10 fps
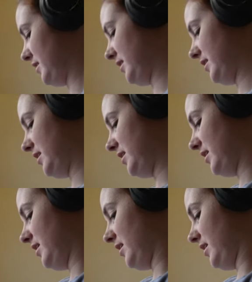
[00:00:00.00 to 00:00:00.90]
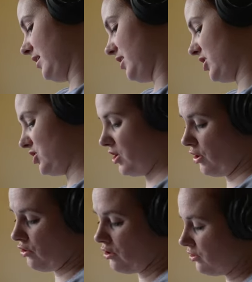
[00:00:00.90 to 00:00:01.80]
I'm doing something else, I'm doing
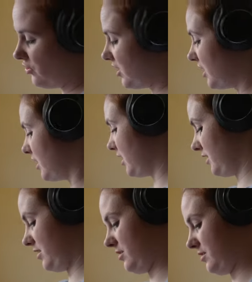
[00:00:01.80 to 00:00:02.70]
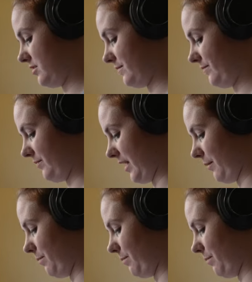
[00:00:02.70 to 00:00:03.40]
the dishes or something, that